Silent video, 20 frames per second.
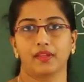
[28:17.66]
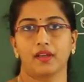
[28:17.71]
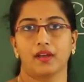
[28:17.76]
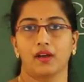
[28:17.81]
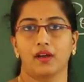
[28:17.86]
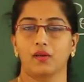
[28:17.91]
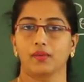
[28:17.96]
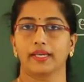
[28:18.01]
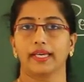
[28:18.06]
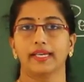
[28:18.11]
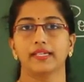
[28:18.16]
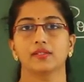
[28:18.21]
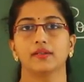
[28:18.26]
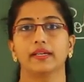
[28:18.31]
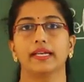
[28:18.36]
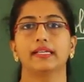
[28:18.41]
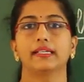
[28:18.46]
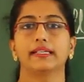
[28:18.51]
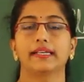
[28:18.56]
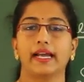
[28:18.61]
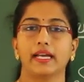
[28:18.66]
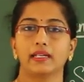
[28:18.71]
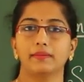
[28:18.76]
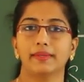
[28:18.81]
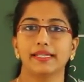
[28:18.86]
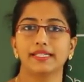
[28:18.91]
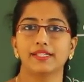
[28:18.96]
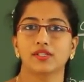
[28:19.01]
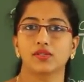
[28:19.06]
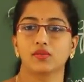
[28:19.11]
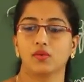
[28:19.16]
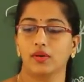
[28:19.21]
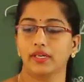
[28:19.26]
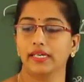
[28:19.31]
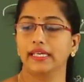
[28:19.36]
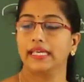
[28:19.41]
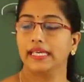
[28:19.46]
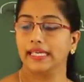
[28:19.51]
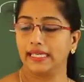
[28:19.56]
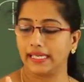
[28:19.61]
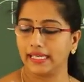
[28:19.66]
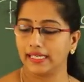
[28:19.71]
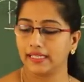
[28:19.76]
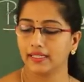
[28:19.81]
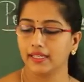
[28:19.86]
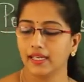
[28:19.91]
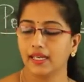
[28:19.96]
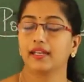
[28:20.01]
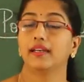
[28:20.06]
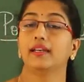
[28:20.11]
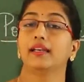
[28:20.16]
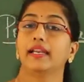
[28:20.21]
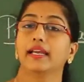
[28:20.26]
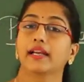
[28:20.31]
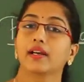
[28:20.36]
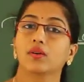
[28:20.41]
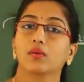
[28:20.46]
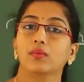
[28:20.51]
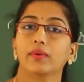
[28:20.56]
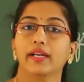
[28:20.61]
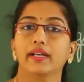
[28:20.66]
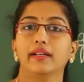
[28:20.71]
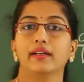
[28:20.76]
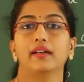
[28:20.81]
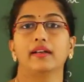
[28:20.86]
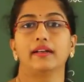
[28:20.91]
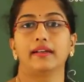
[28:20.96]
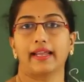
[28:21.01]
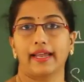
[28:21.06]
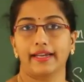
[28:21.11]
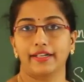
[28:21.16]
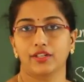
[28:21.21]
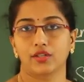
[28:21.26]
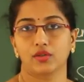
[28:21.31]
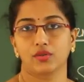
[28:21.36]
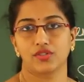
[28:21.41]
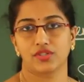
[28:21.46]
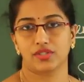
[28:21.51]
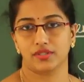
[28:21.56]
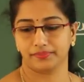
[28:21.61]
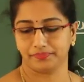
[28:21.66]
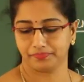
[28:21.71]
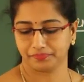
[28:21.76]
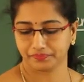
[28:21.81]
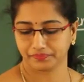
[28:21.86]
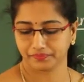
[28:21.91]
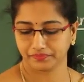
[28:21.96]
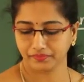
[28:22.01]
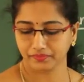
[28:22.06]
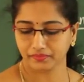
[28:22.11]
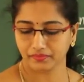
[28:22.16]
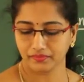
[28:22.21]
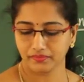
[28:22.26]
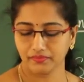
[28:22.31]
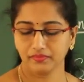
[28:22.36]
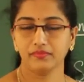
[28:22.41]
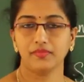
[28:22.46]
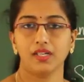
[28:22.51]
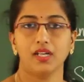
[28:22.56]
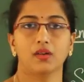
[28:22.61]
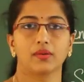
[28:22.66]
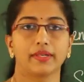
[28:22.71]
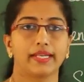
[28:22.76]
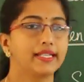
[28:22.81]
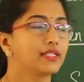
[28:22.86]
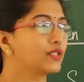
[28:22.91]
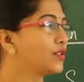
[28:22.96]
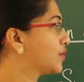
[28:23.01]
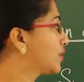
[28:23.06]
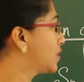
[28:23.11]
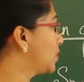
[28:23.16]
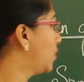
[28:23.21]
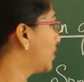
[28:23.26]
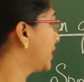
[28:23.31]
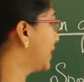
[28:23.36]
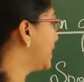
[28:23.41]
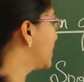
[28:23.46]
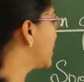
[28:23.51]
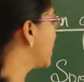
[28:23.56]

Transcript: Okay, so it can be stored in liquid nitrogen. Okay, so storage